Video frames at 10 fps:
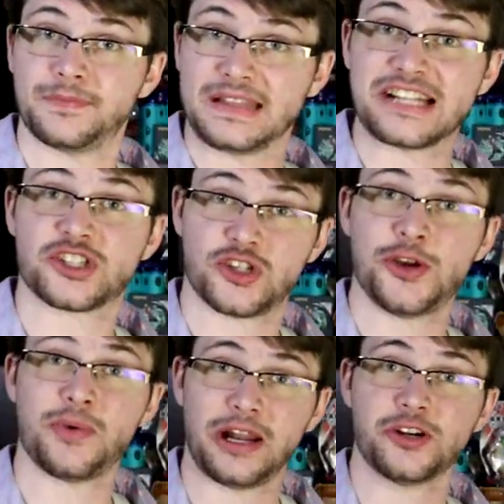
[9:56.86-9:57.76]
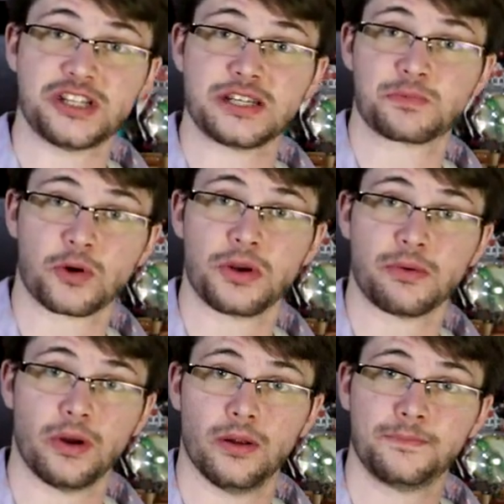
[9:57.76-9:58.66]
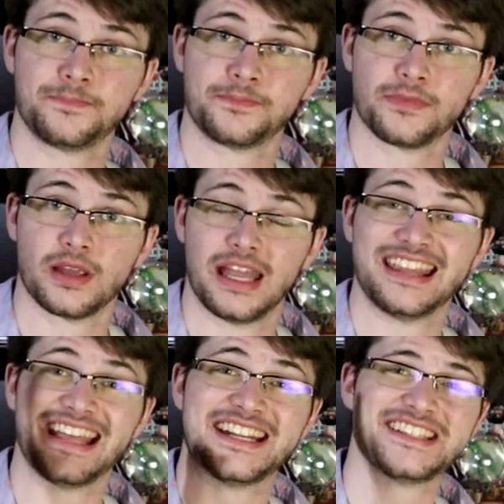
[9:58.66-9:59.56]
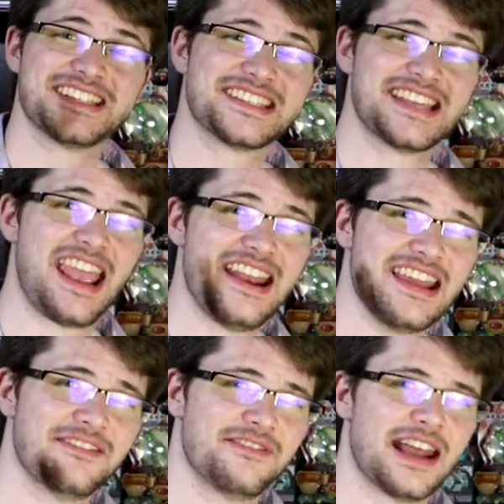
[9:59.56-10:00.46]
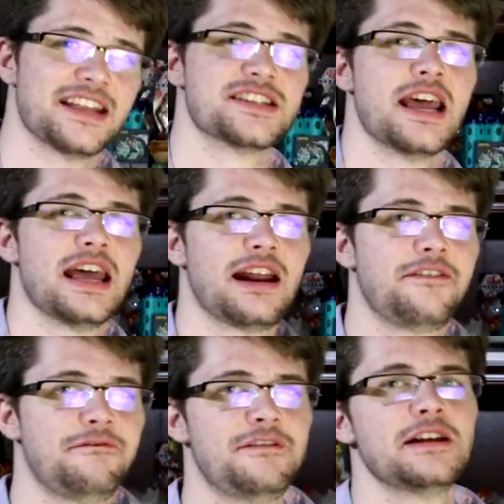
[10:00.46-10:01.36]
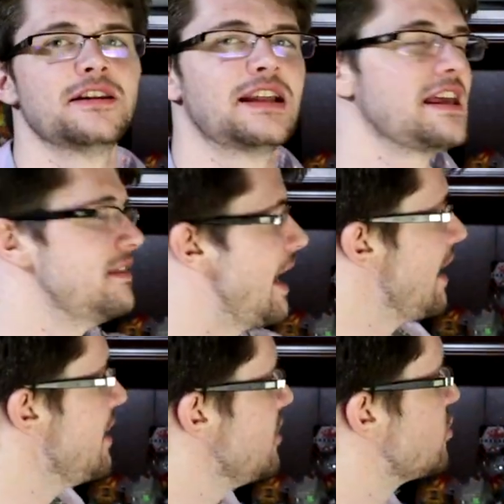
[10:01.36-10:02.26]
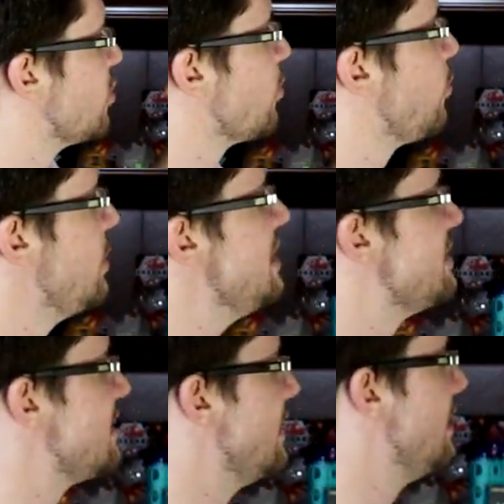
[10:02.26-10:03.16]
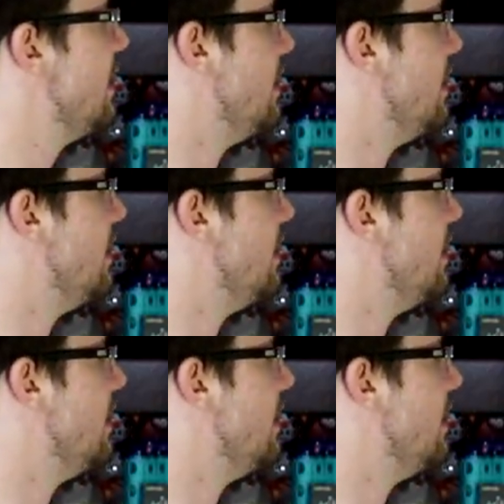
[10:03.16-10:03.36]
that's 2 energies per reroll. That is insane advantage, and I feel like that is the reason